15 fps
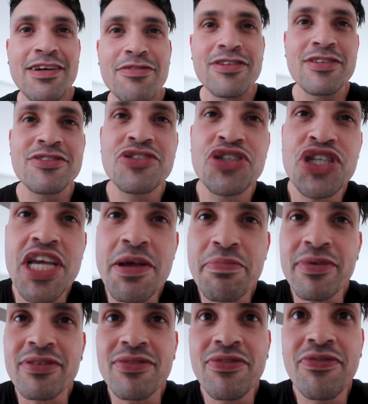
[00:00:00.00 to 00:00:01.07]
it was
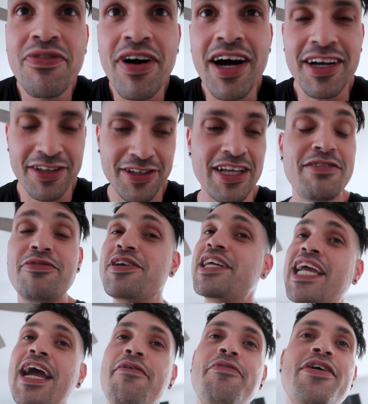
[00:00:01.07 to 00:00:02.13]
cheap as fuck, dude. That's what you
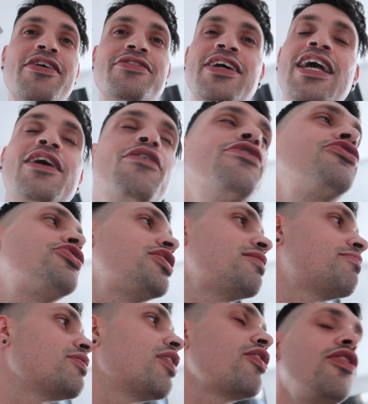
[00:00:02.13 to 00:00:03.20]
get when you're trying to go
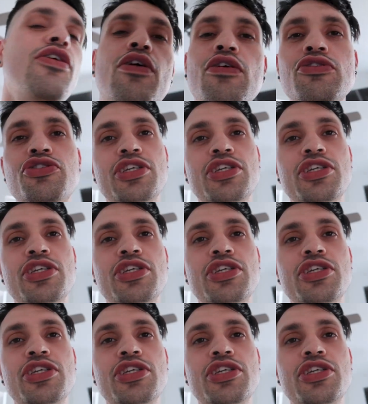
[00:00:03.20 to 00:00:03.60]
cheap, y'all. Don't go